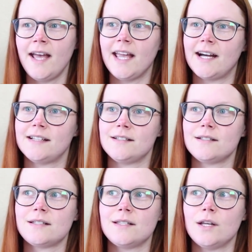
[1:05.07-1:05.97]

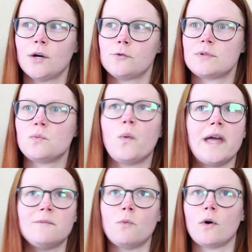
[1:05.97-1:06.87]
And, you know, it was
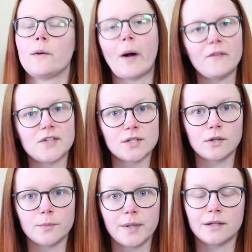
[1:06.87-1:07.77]
way more about
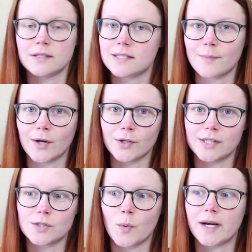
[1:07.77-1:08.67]
physical appearance in my
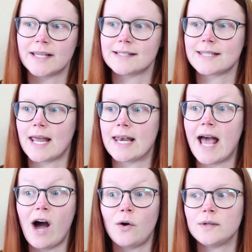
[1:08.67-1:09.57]
early 20s. And
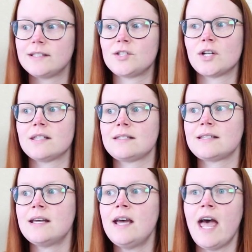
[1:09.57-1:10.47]
now it's
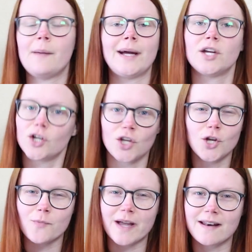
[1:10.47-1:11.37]
just, am I a good
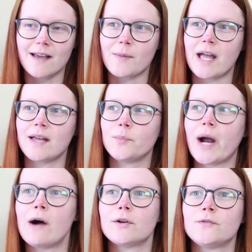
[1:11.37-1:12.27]
human? Am I
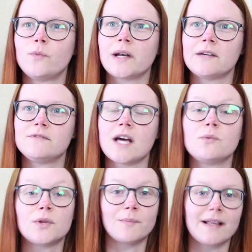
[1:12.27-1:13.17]
proud of what I've
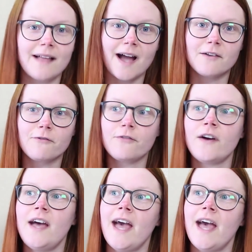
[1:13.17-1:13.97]
done with my life?